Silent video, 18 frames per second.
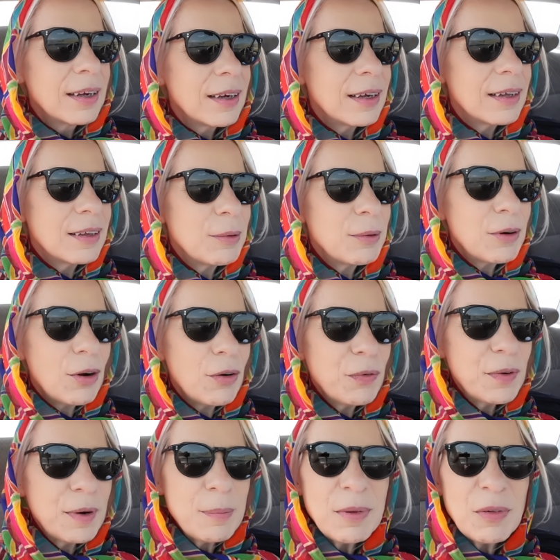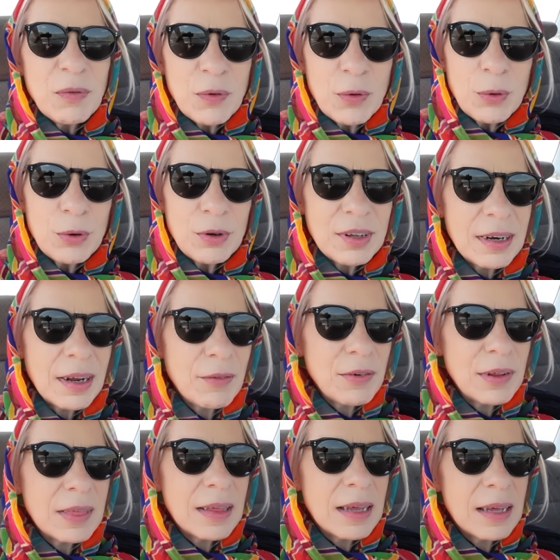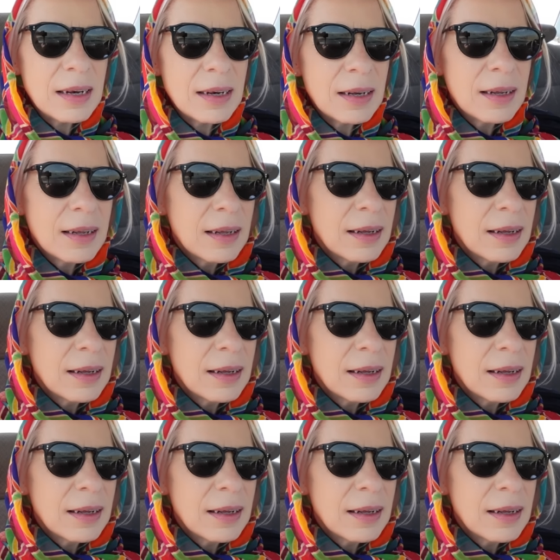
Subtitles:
and they were offering me food and everything,